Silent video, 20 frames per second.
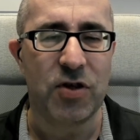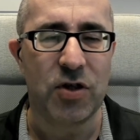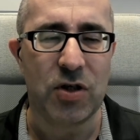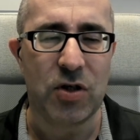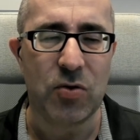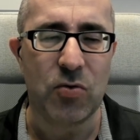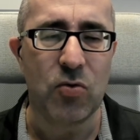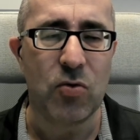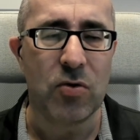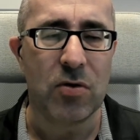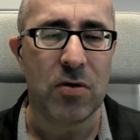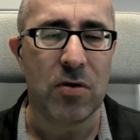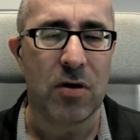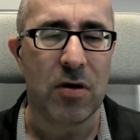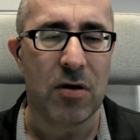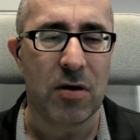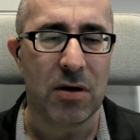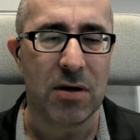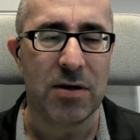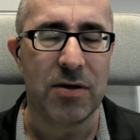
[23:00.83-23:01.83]
to do
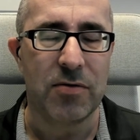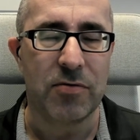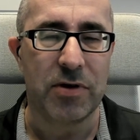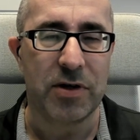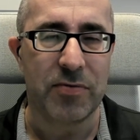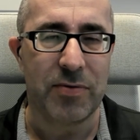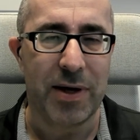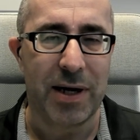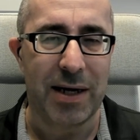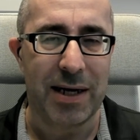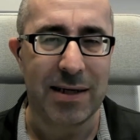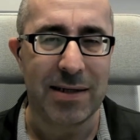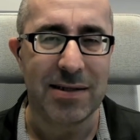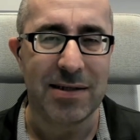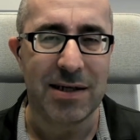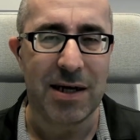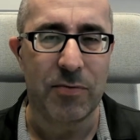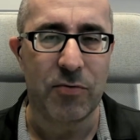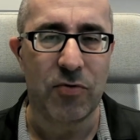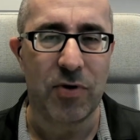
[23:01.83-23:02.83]
all your required
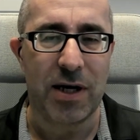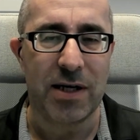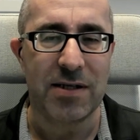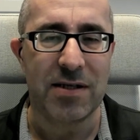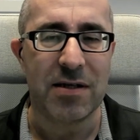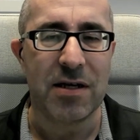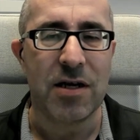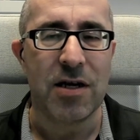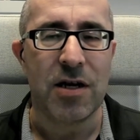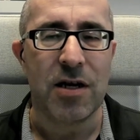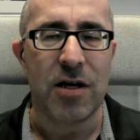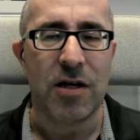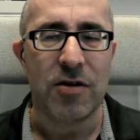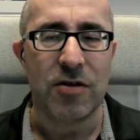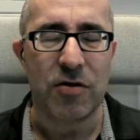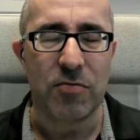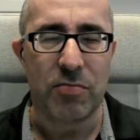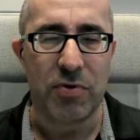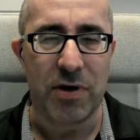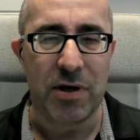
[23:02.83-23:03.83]
legacy upgrades
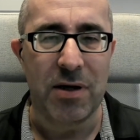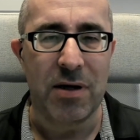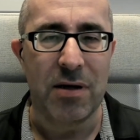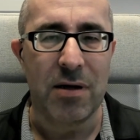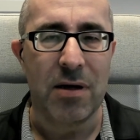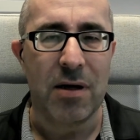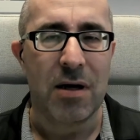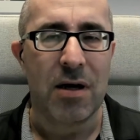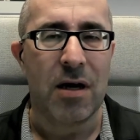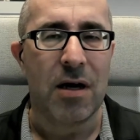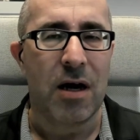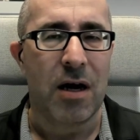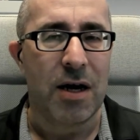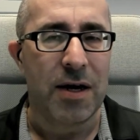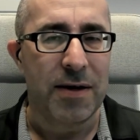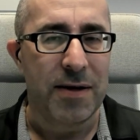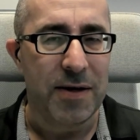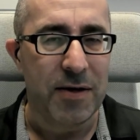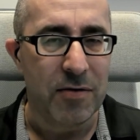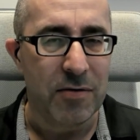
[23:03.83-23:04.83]
to bring
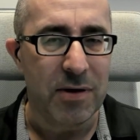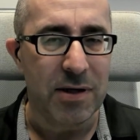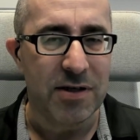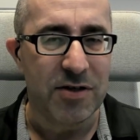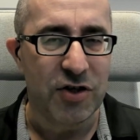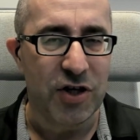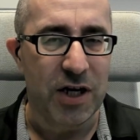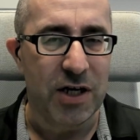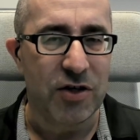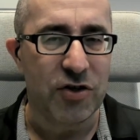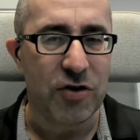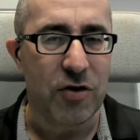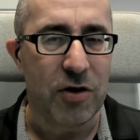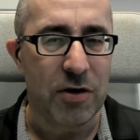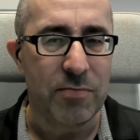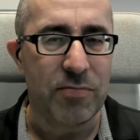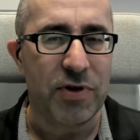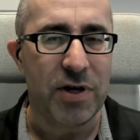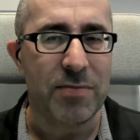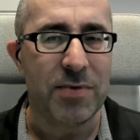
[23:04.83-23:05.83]
your Exchange
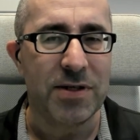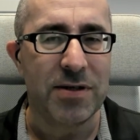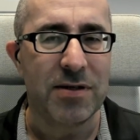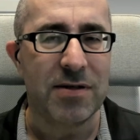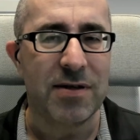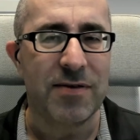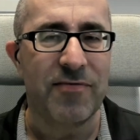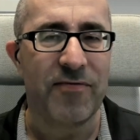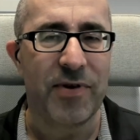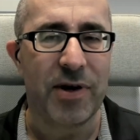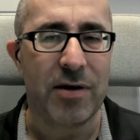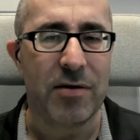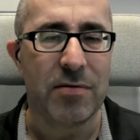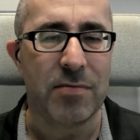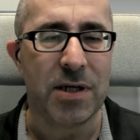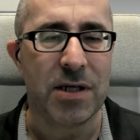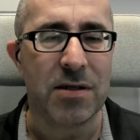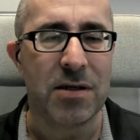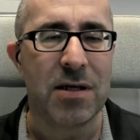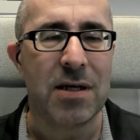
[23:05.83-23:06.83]
on-premises
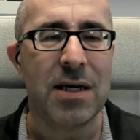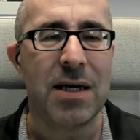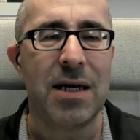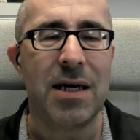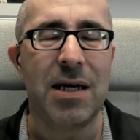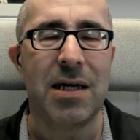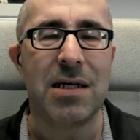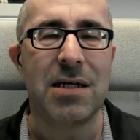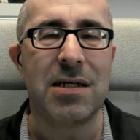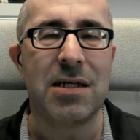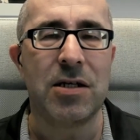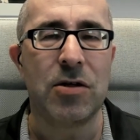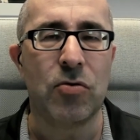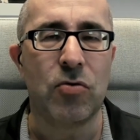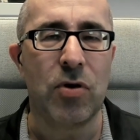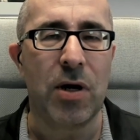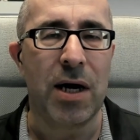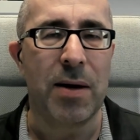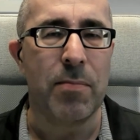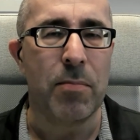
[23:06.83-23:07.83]
environment
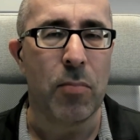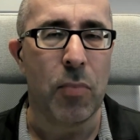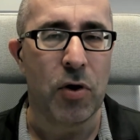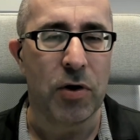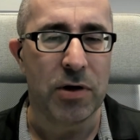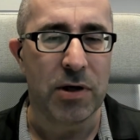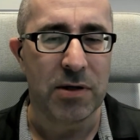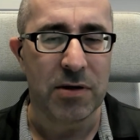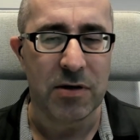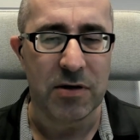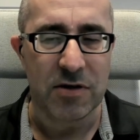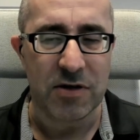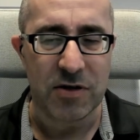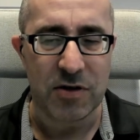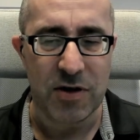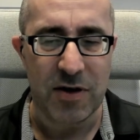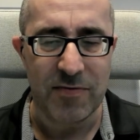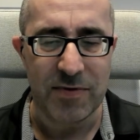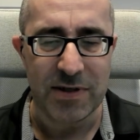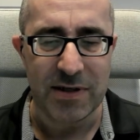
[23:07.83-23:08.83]
into a modern
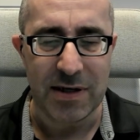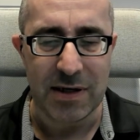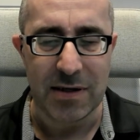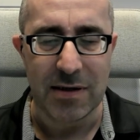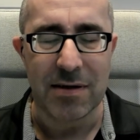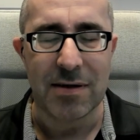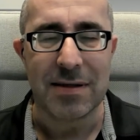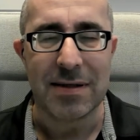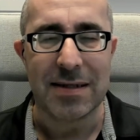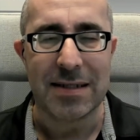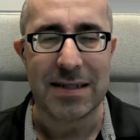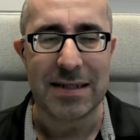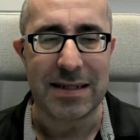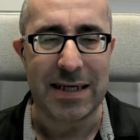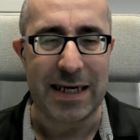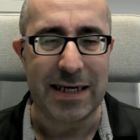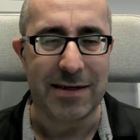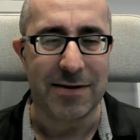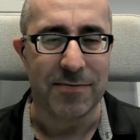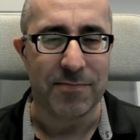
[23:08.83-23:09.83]
servicing
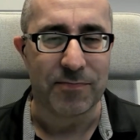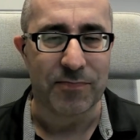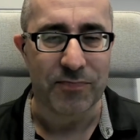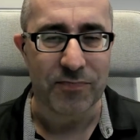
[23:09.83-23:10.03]
state.